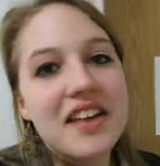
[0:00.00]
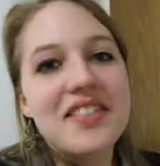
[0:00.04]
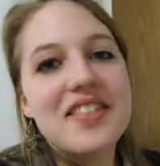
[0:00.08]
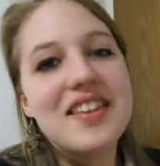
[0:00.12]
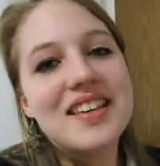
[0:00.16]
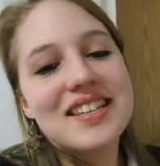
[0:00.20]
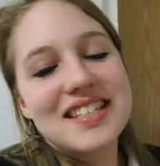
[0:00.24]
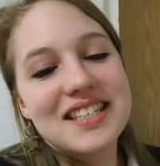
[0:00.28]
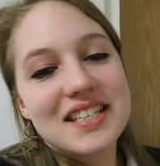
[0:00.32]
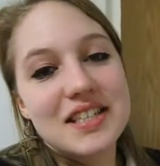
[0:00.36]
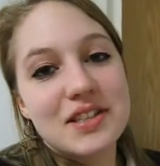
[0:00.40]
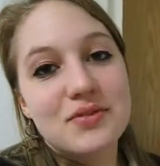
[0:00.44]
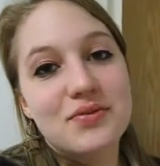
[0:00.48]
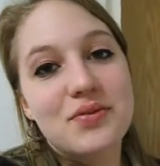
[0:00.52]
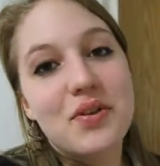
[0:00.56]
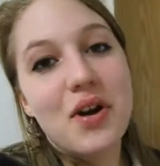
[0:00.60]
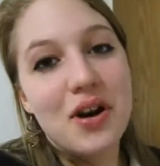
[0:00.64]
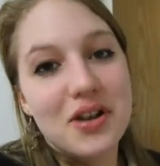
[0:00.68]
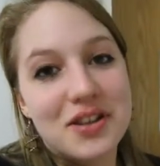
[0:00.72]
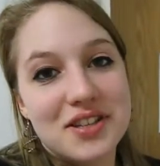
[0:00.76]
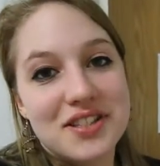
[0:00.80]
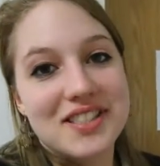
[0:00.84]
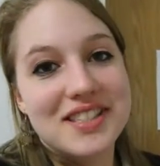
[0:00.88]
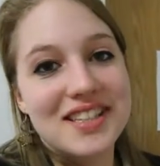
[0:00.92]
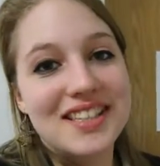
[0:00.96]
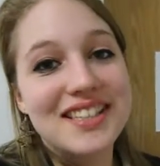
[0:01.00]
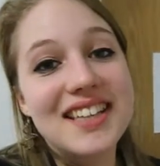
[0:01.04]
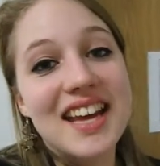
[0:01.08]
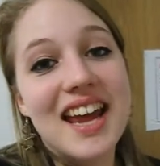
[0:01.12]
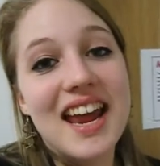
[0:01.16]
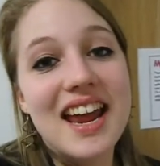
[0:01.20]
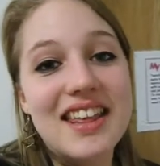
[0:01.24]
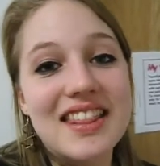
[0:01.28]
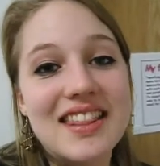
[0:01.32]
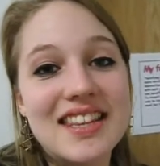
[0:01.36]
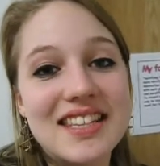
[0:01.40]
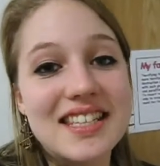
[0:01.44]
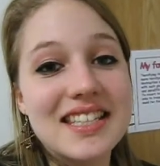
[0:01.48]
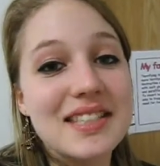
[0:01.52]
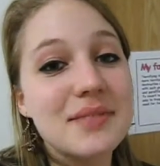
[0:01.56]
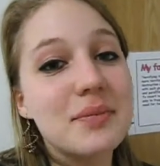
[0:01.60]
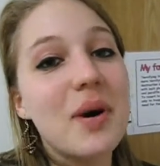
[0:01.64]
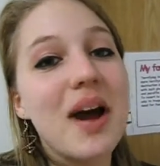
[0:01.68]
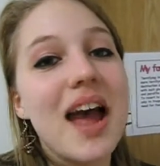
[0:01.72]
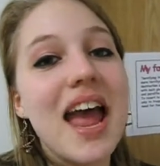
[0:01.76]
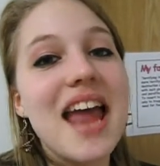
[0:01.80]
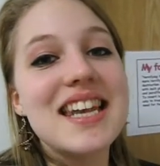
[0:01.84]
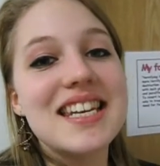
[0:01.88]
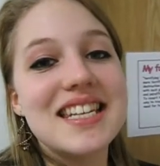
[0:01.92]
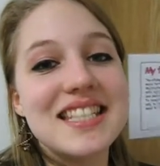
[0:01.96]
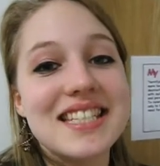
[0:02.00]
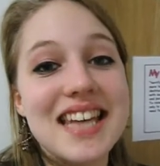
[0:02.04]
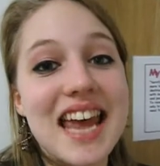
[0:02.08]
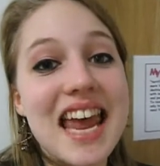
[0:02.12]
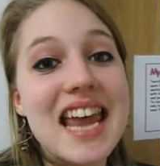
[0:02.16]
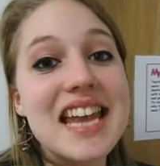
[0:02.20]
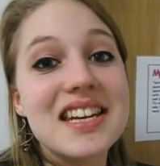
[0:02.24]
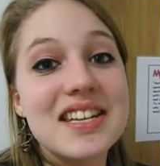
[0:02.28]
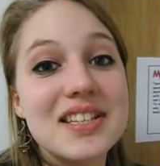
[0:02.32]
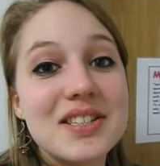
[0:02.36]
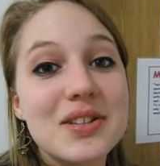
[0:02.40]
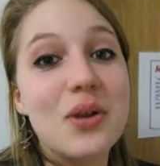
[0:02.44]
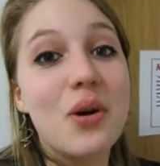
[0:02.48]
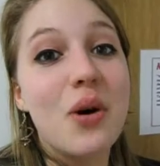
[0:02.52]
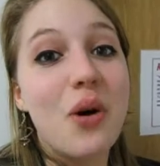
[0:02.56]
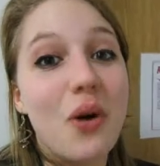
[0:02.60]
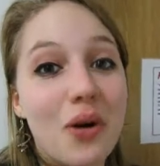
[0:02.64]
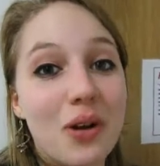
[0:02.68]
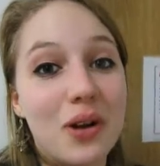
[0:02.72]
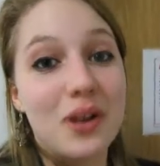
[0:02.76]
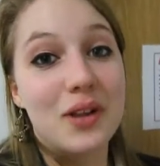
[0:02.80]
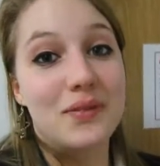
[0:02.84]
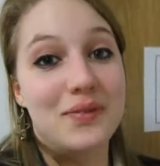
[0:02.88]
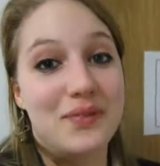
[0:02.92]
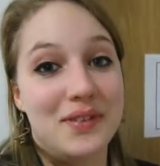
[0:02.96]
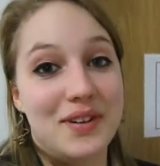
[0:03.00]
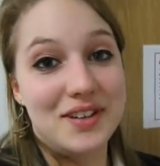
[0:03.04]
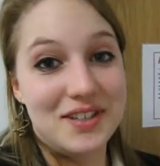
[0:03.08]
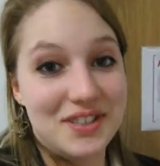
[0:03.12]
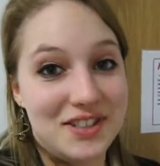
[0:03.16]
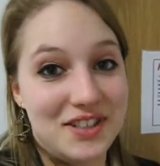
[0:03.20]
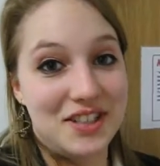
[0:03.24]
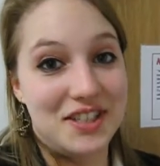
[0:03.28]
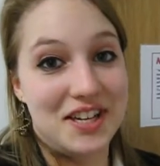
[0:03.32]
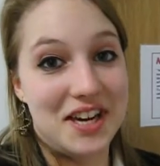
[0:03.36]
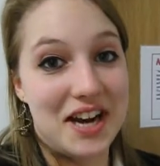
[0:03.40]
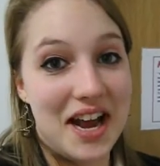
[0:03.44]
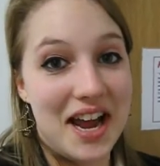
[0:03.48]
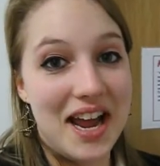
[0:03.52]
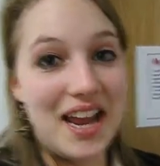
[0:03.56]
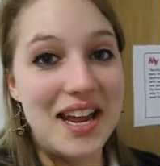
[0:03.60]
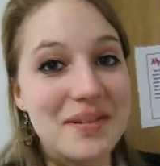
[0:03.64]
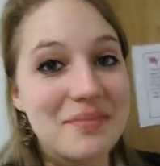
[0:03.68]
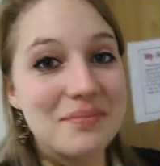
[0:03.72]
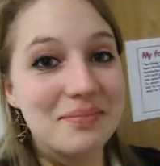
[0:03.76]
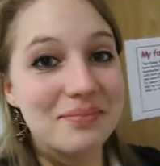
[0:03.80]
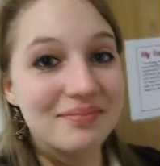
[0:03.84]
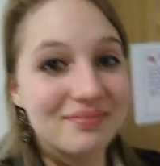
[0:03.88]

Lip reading: this is Ross today. This is what entertained us all of lunchtime.